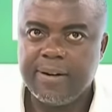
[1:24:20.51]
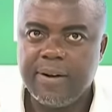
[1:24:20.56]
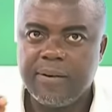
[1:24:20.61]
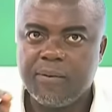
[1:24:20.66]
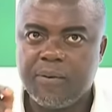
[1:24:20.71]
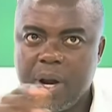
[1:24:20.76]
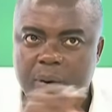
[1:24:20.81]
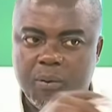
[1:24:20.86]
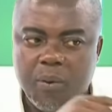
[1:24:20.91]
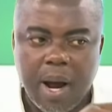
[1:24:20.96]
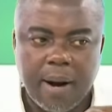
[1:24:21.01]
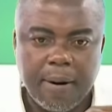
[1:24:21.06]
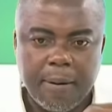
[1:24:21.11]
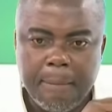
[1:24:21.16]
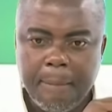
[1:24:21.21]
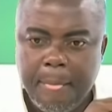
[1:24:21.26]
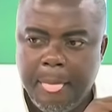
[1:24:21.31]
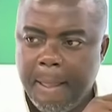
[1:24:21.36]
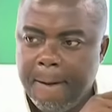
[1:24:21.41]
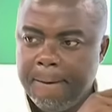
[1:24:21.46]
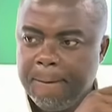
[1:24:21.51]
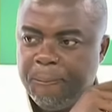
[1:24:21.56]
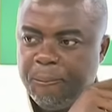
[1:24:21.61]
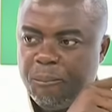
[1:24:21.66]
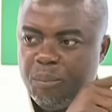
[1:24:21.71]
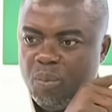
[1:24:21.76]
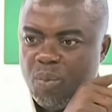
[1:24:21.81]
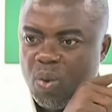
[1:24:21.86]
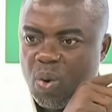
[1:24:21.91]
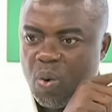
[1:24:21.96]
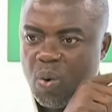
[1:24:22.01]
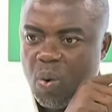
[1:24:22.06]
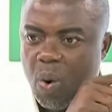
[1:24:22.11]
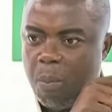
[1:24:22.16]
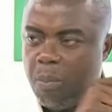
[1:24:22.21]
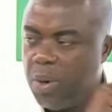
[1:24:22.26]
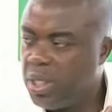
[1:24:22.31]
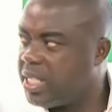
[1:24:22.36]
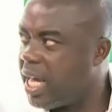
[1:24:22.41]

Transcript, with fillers: quick on the new things you know what